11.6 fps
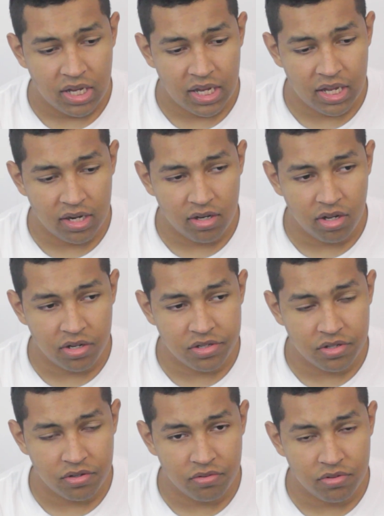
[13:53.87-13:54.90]
and
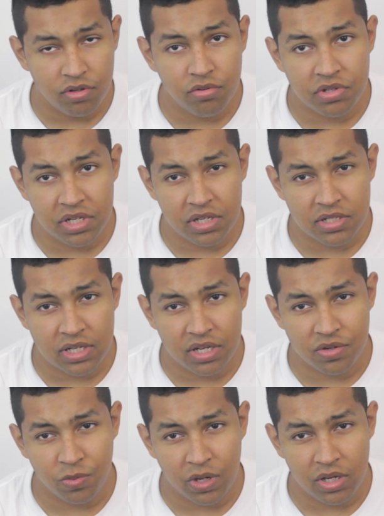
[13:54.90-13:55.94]
also use this
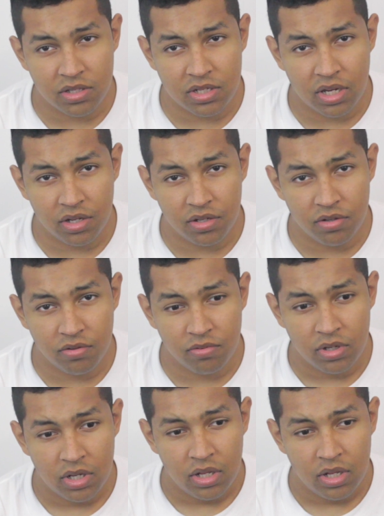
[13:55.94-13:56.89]
as a way to tell you